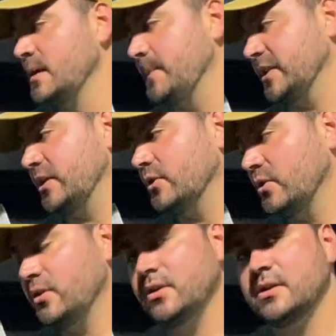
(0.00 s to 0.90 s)
But the
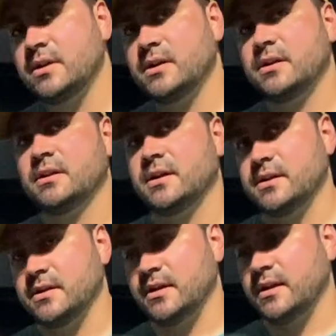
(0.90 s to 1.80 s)
goal
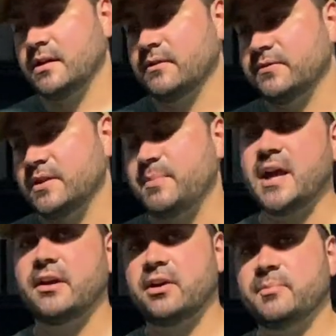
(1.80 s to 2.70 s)
of the Panhard